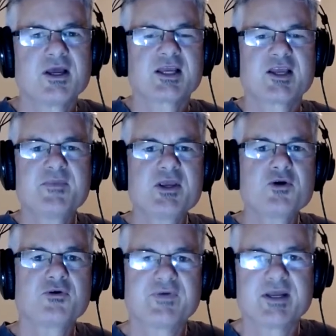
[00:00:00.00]
Give me
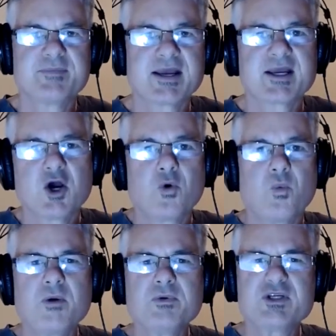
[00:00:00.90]
your feedback.
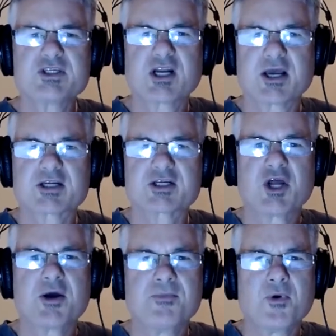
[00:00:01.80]
What would you like to
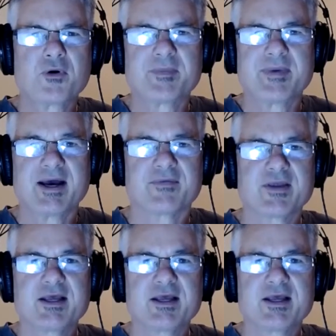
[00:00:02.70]
know more about?